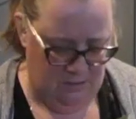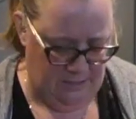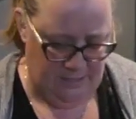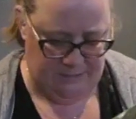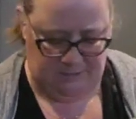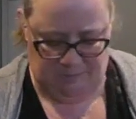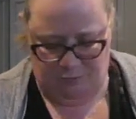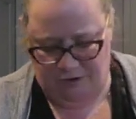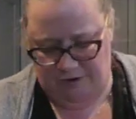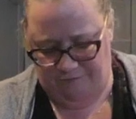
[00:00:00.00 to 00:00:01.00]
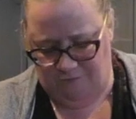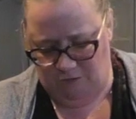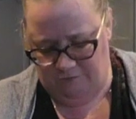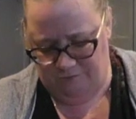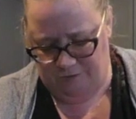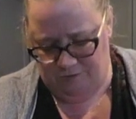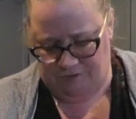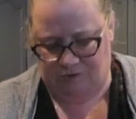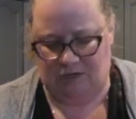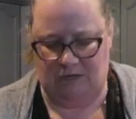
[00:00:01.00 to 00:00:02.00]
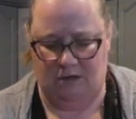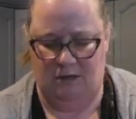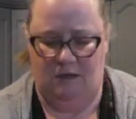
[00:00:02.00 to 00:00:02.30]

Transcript: It's pretty full of roots.